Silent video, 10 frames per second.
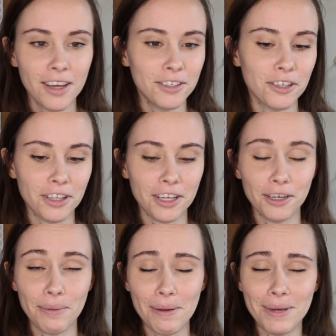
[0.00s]
sure that
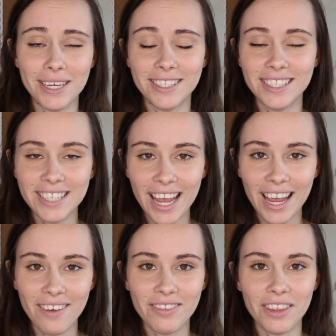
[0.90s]
your baby is
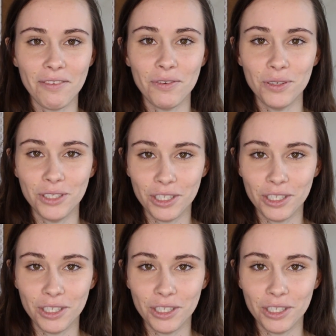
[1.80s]
safe, that the foods